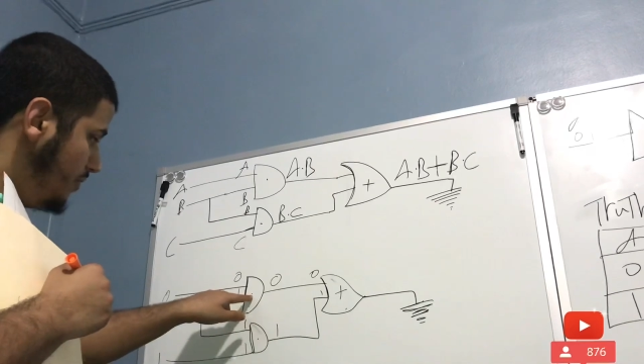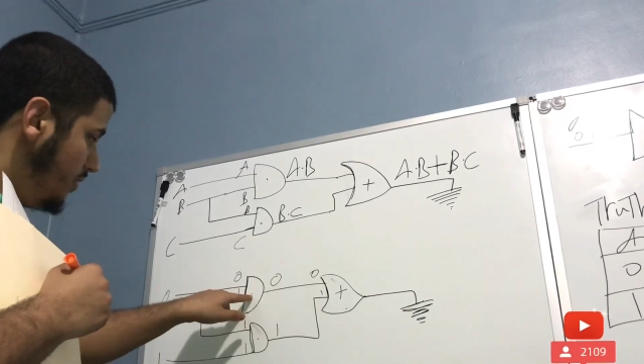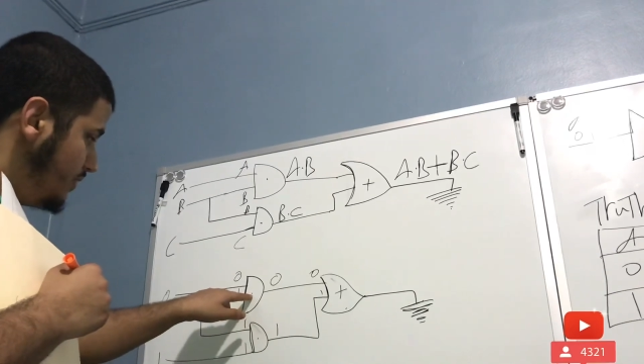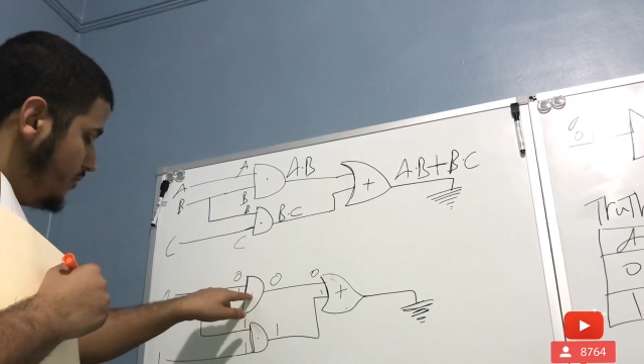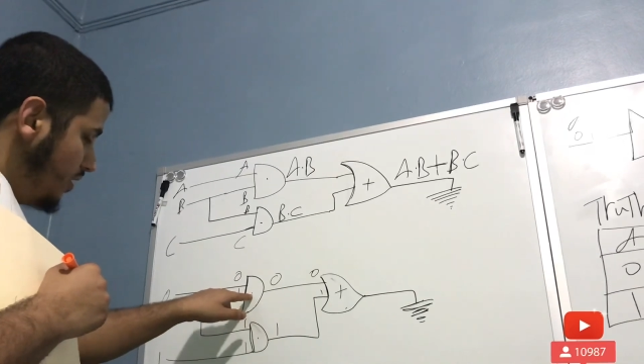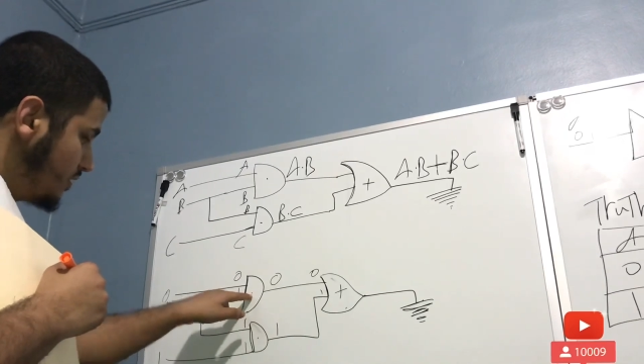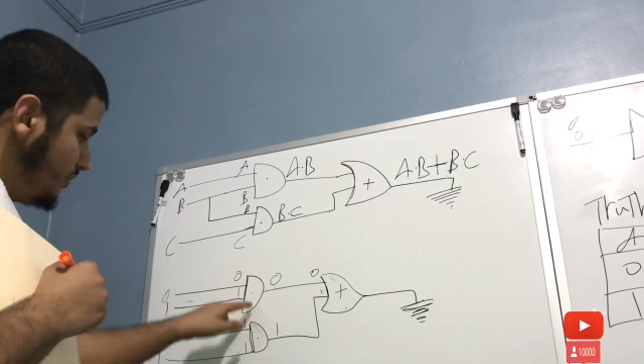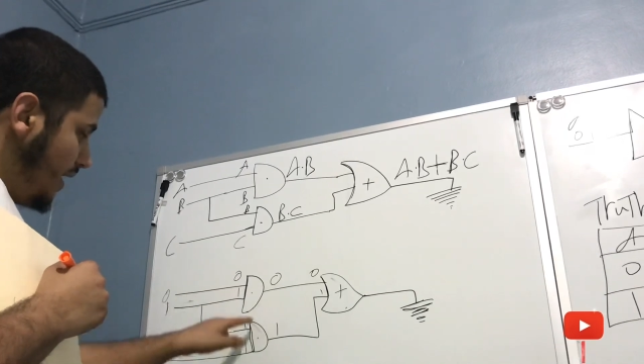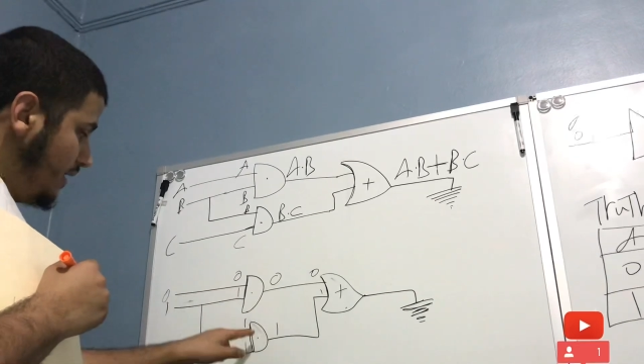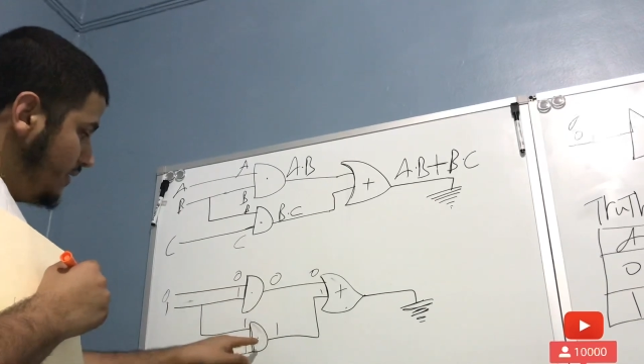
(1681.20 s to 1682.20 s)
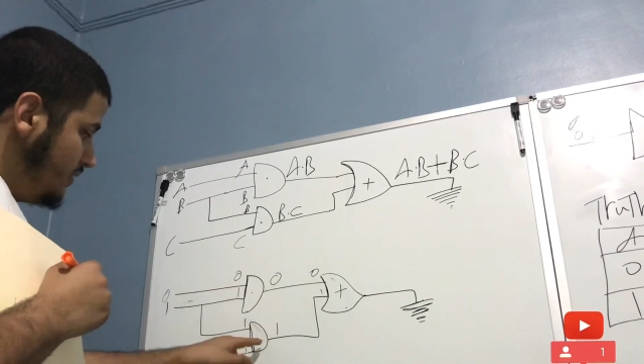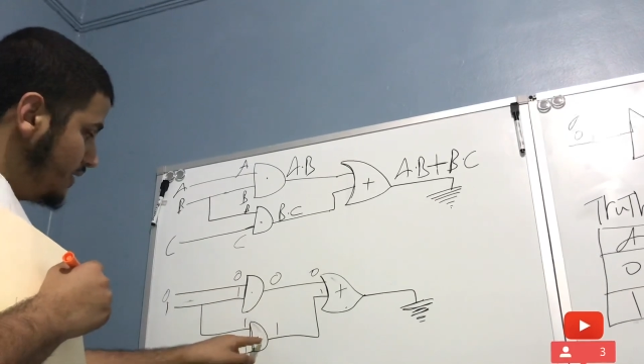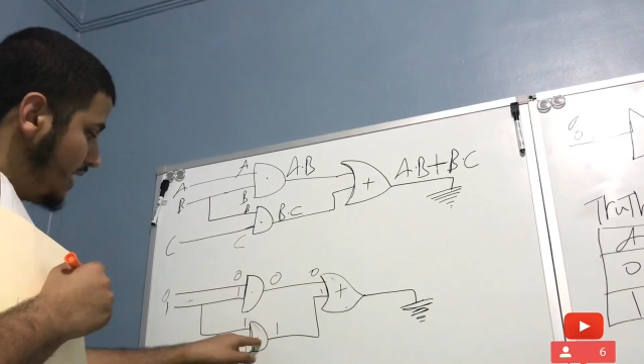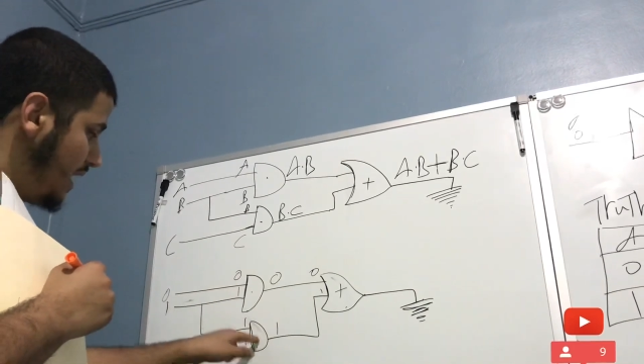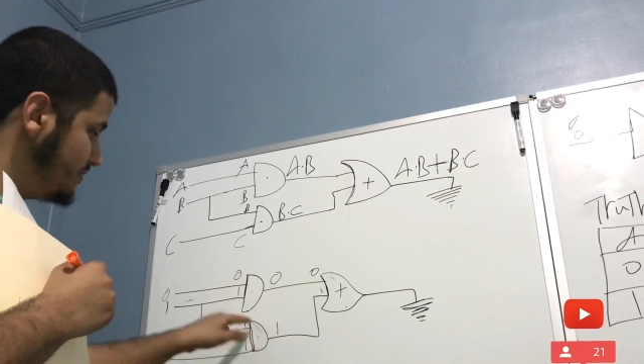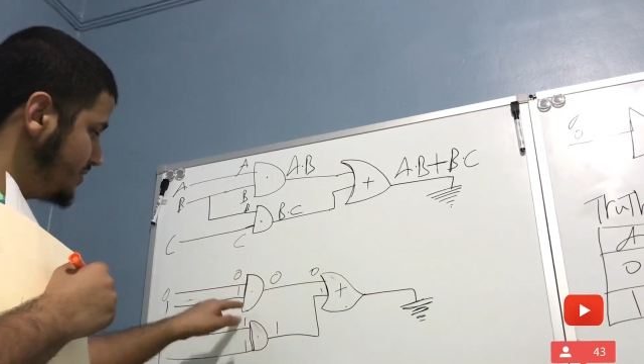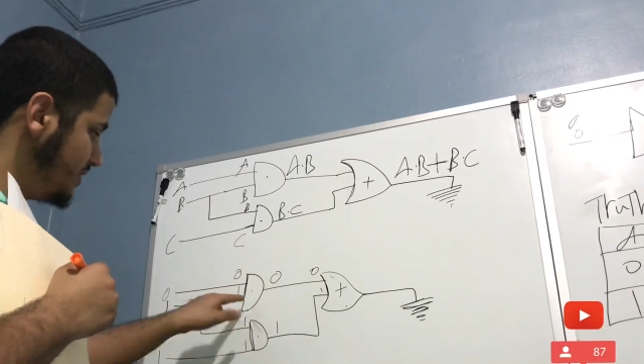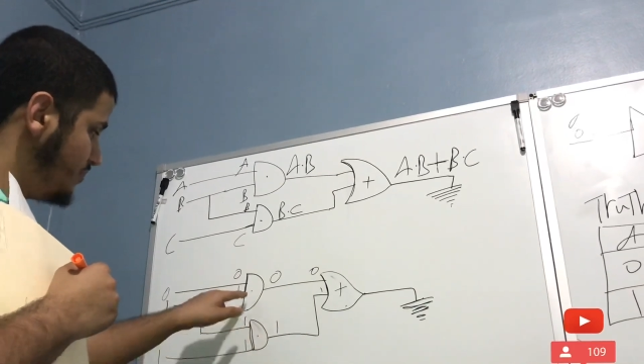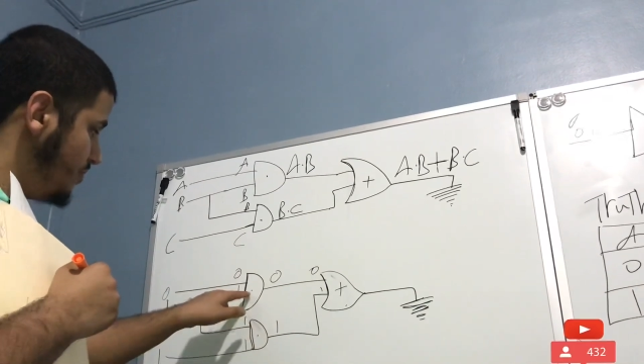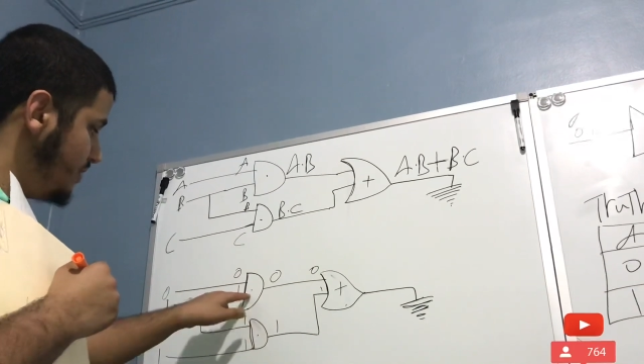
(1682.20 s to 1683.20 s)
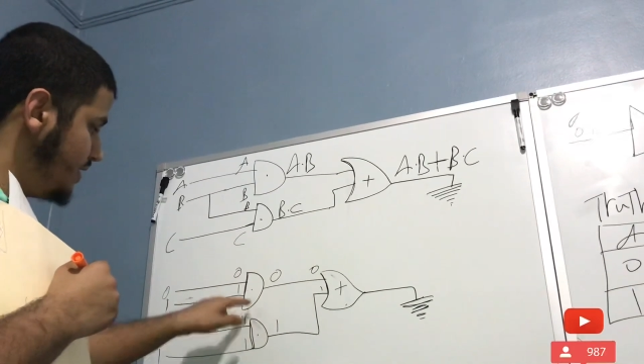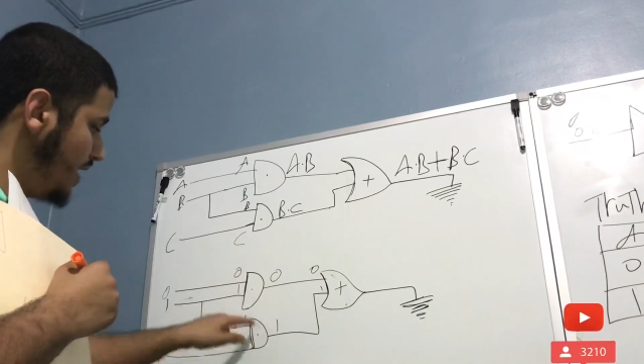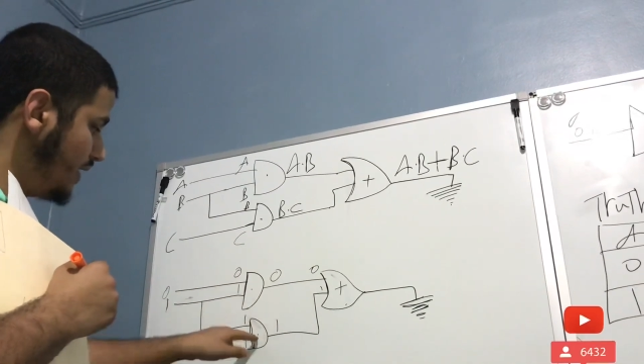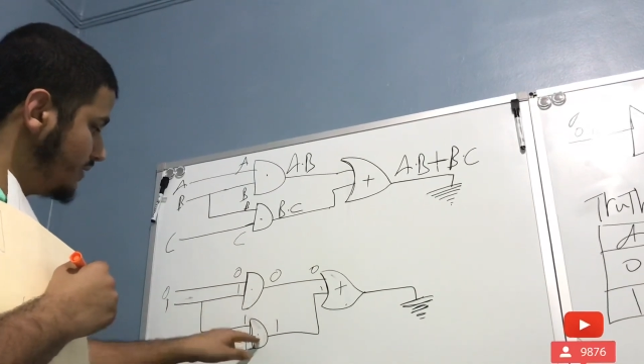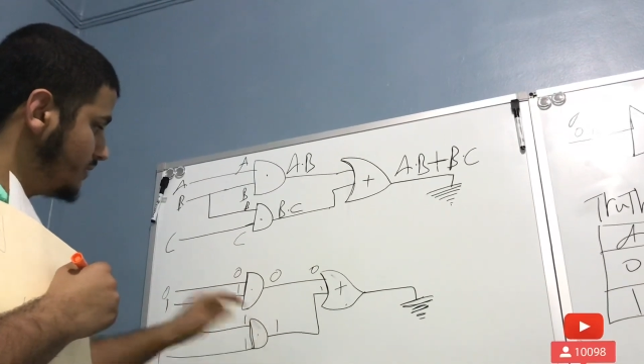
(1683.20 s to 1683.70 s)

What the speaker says: multiply, the times. See the dot?